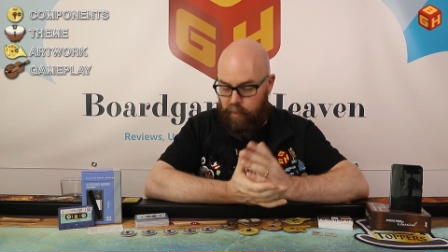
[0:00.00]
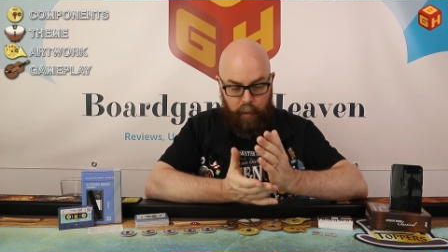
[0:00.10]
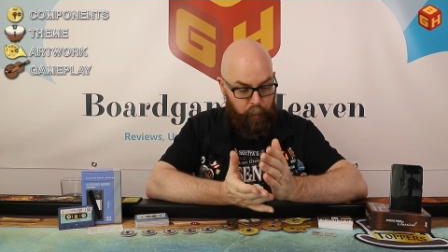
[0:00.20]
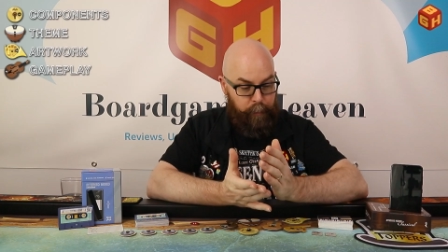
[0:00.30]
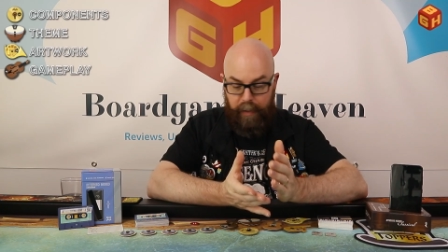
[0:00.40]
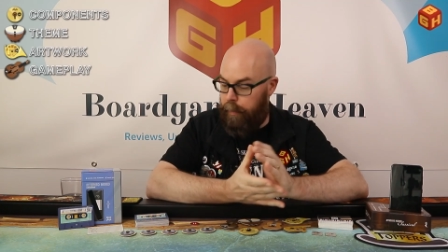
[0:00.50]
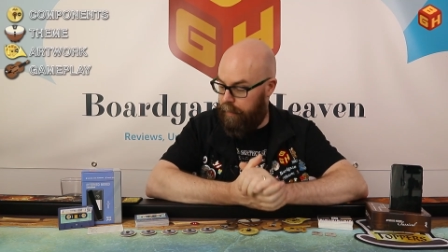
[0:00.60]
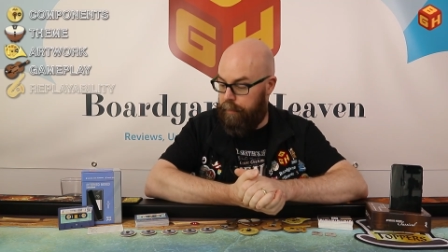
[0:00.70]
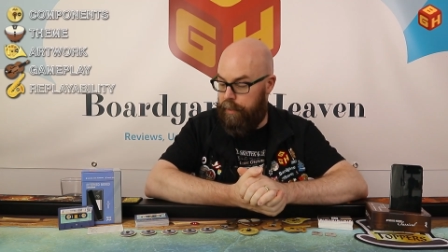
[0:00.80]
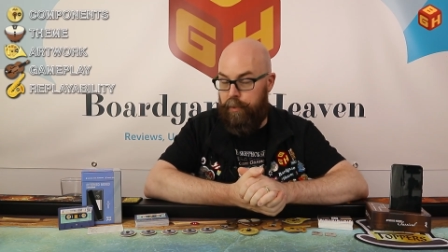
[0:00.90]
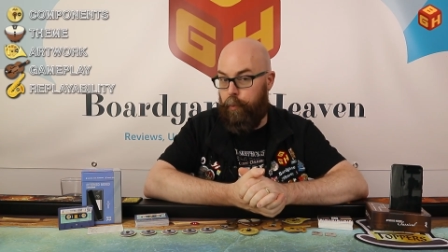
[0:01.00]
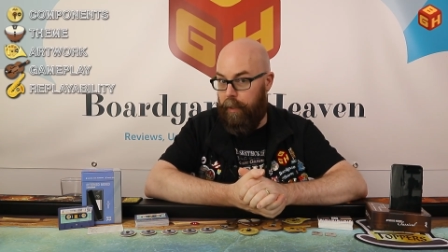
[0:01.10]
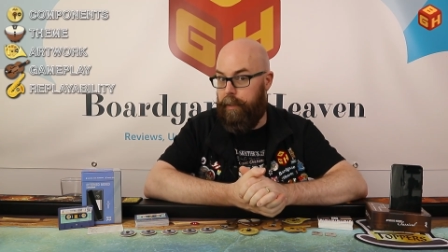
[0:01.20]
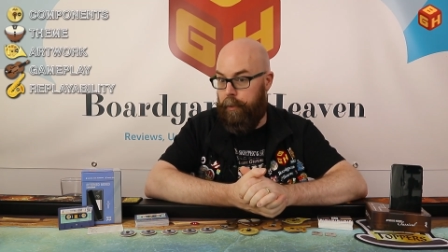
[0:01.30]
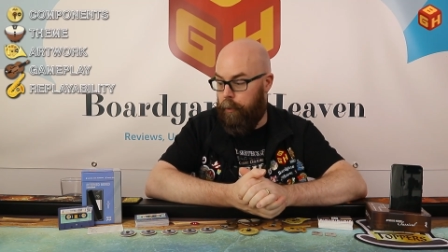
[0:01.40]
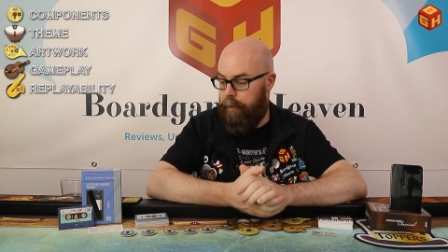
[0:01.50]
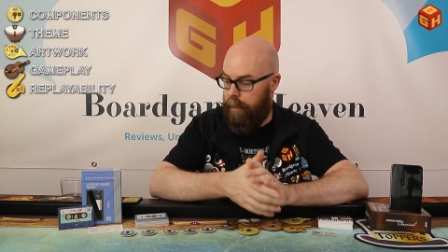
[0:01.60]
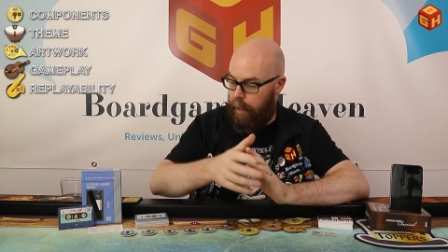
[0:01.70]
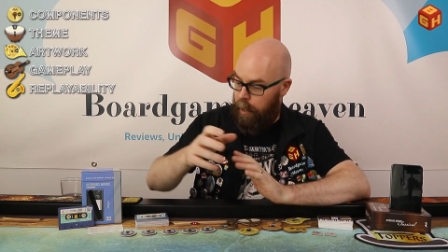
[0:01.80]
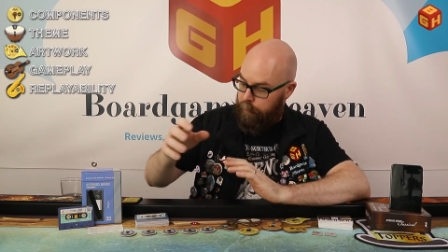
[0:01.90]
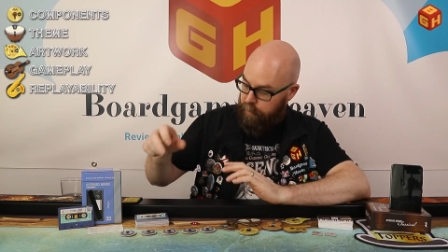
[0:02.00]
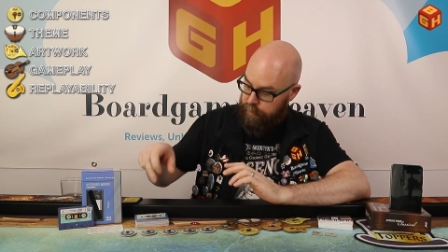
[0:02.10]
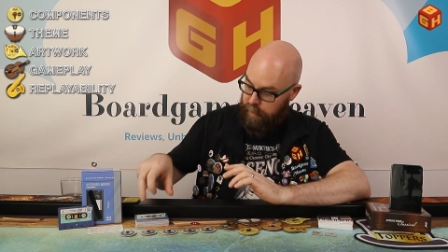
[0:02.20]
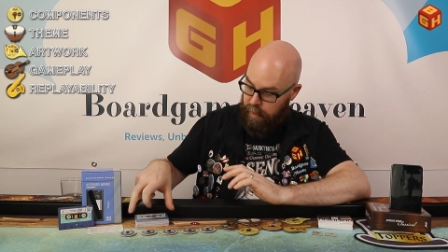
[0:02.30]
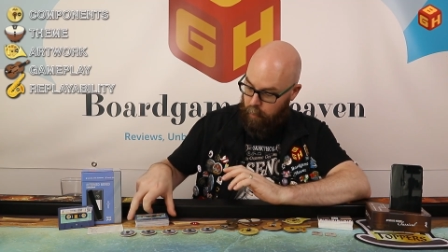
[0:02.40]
Replayability is really good because you get